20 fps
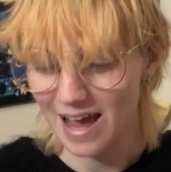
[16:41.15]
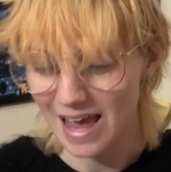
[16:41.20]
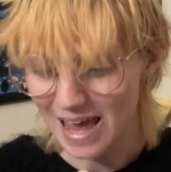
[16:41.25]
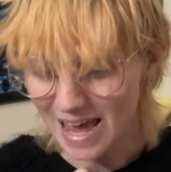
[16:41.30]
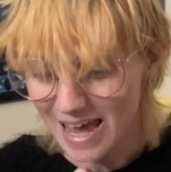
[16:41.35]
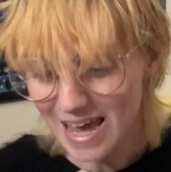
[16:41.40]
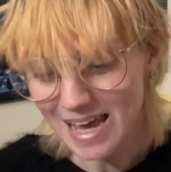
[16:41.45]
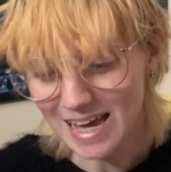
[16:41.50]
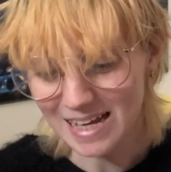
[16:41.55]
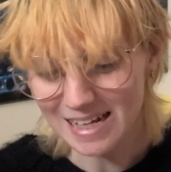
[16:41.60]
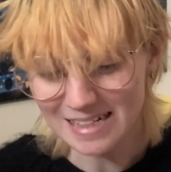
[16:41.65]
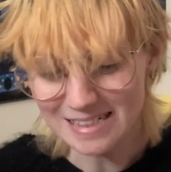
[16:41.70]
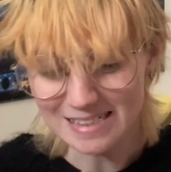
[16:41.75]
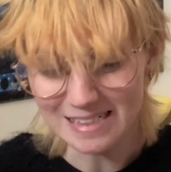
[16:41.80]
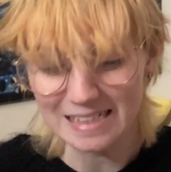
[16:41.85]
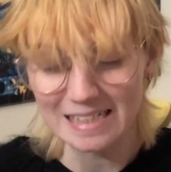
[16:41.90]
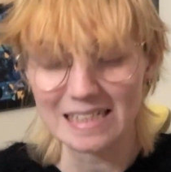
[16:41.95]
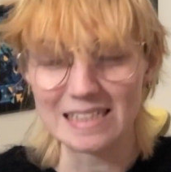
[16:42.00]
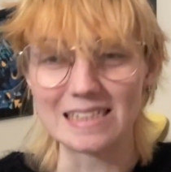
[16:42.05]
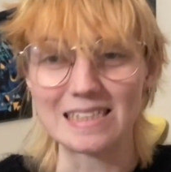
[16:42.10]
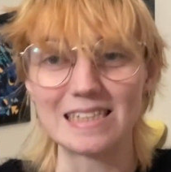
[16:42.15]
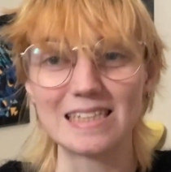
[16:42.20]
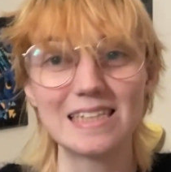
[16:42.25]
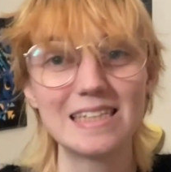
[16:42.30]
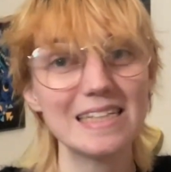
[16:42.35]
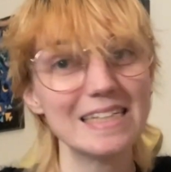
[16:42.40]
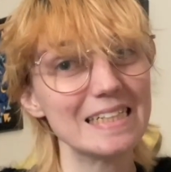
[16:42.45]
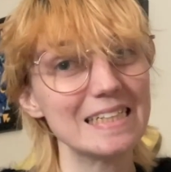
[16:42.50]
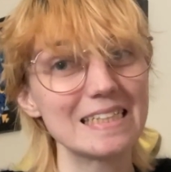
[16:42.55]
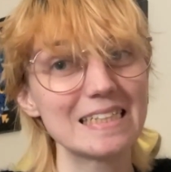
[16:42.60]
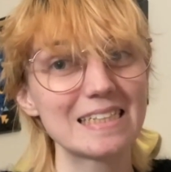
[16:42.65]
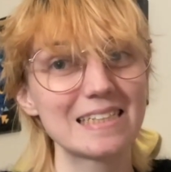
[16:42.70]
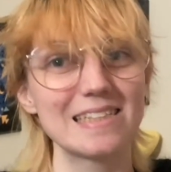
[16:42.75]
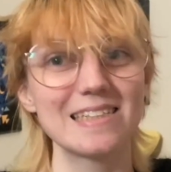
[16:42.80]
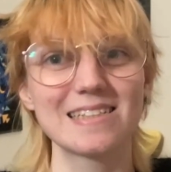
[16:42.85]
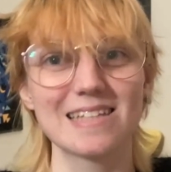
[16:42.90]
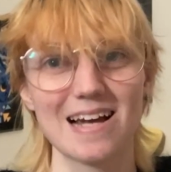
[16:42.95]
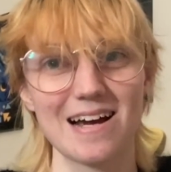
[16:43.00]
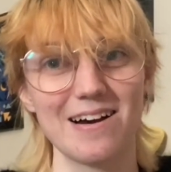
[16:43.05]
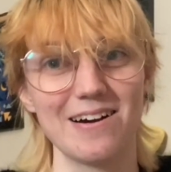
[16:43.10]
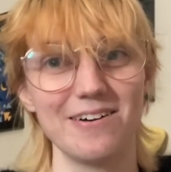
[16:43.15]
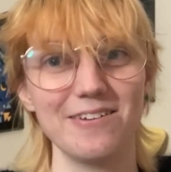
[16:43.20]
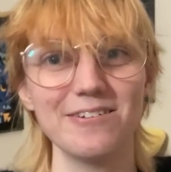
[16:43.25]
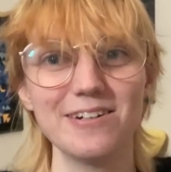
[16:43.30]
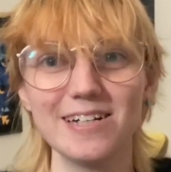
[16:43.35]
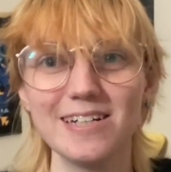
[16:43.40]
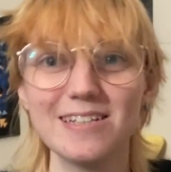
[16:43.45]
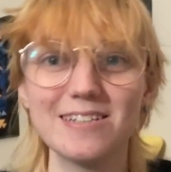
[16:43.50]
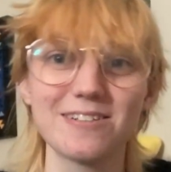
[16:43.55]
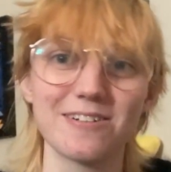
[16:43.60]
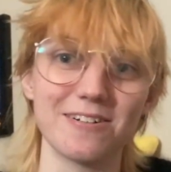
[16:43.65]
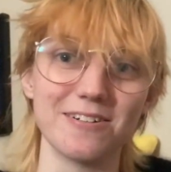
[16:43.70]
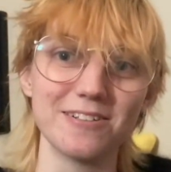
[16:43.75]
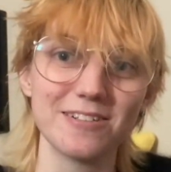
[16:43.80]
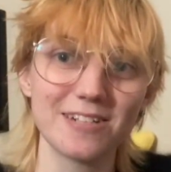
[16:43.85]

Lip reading: And this is how it turned